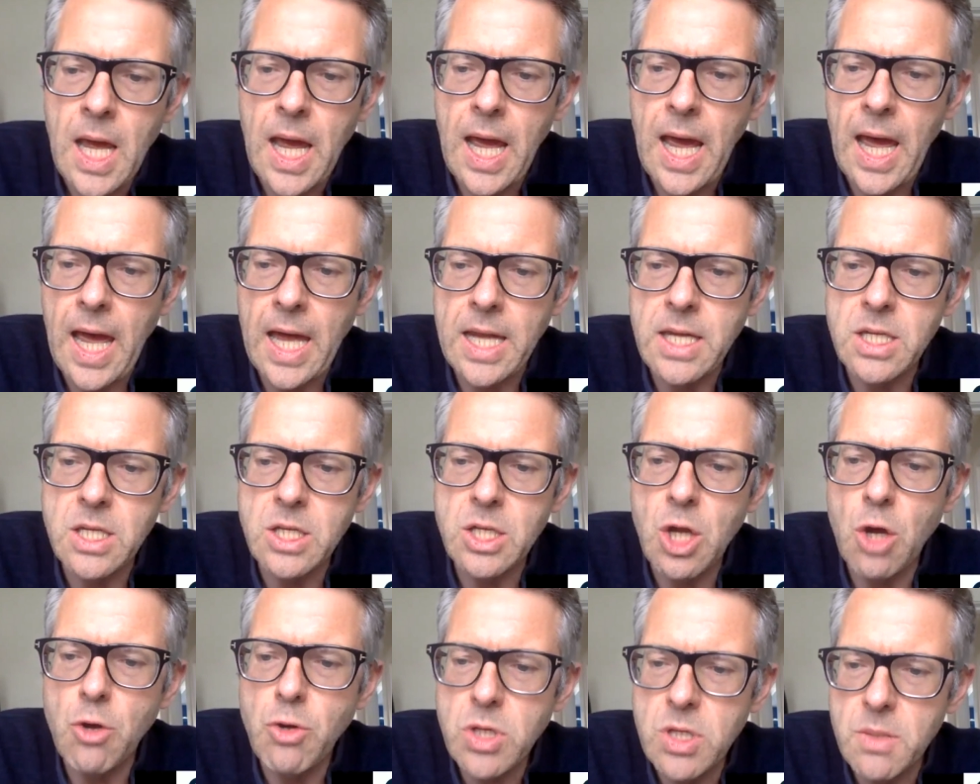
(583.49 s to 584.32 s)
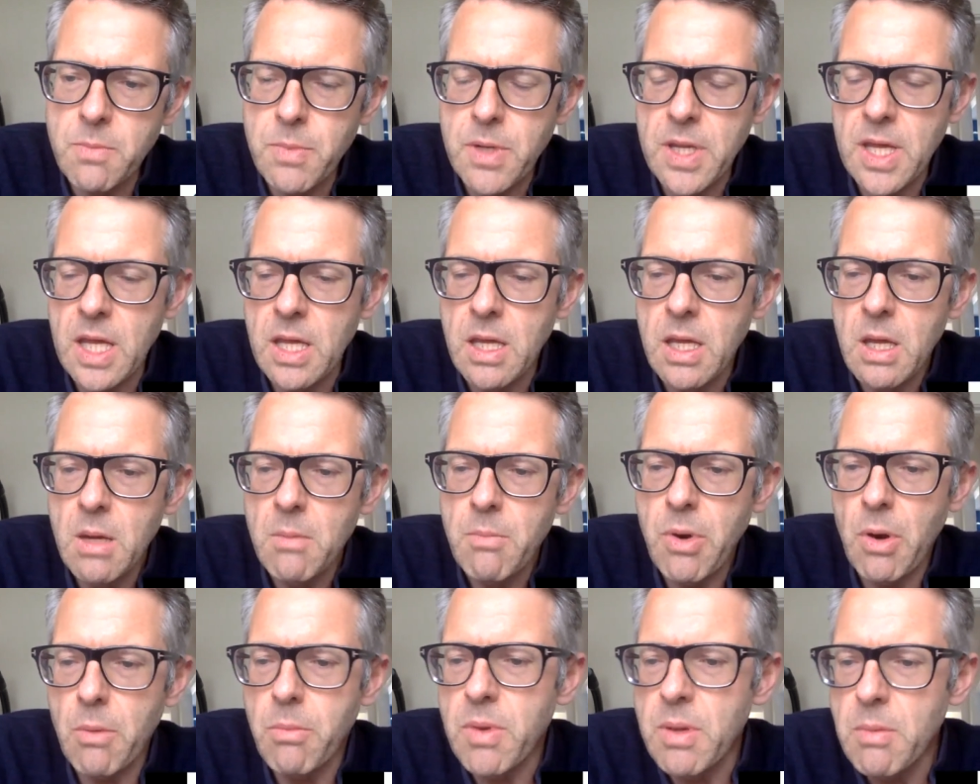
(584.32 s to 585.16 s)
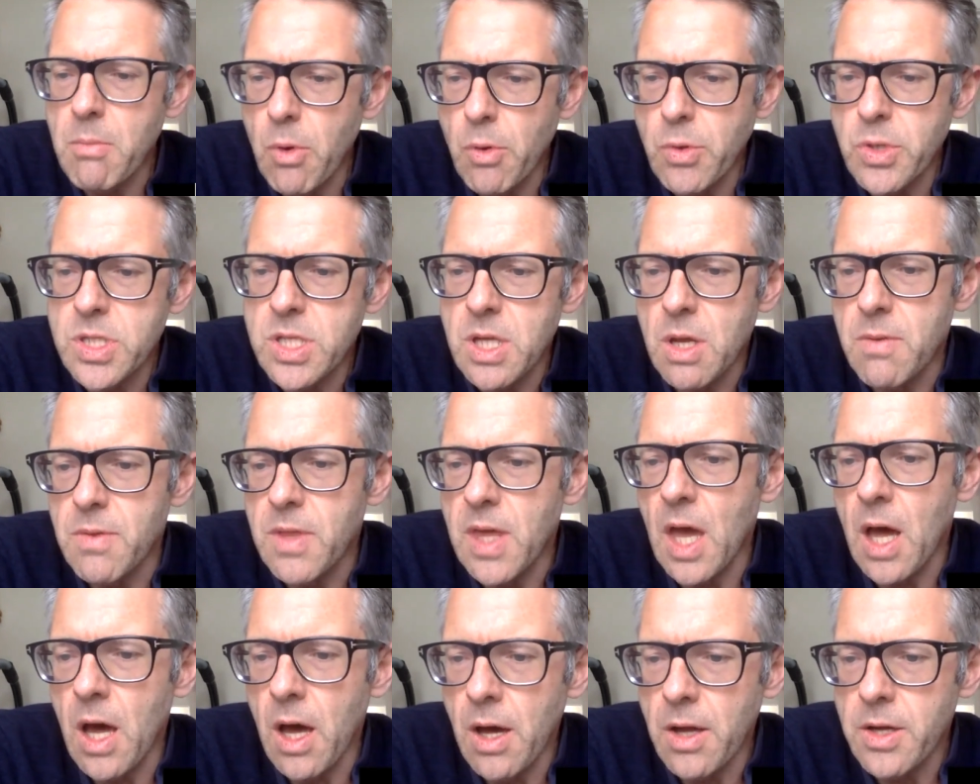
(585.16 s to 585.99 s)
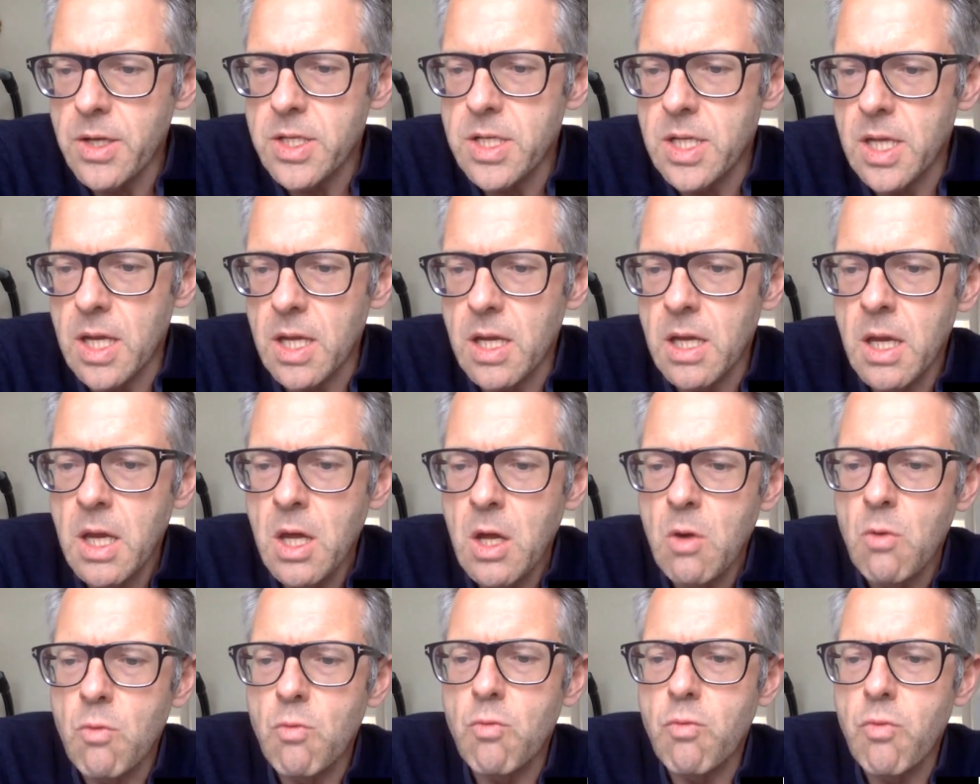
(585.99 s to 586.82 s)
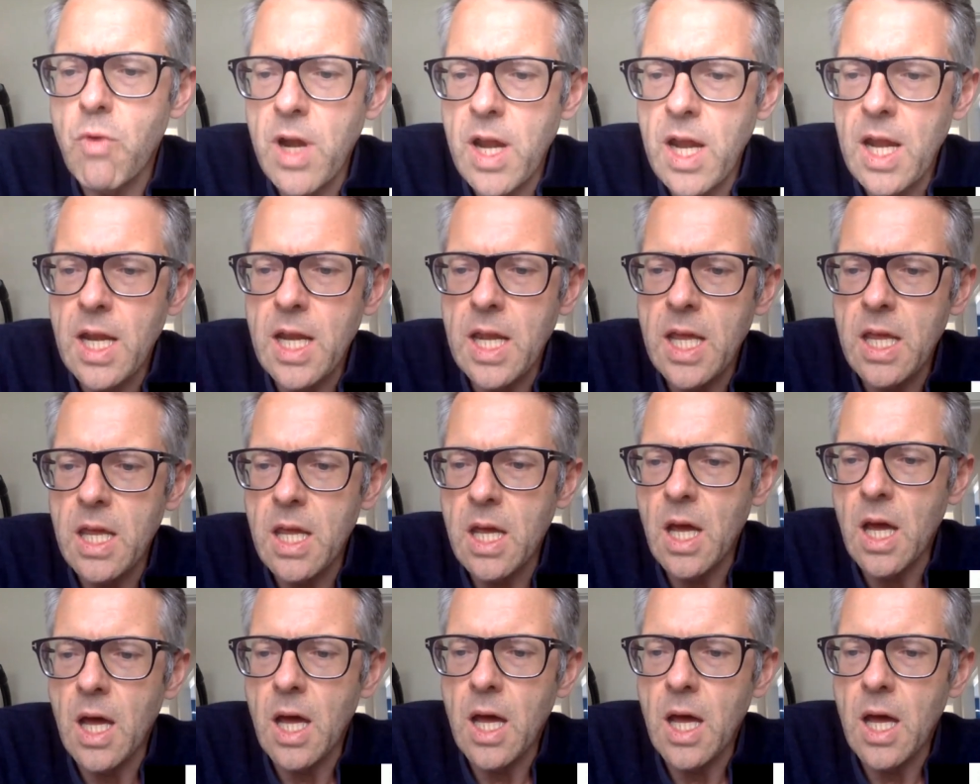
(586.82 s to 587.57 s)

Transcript: And notably, probably more so in the Arctic, really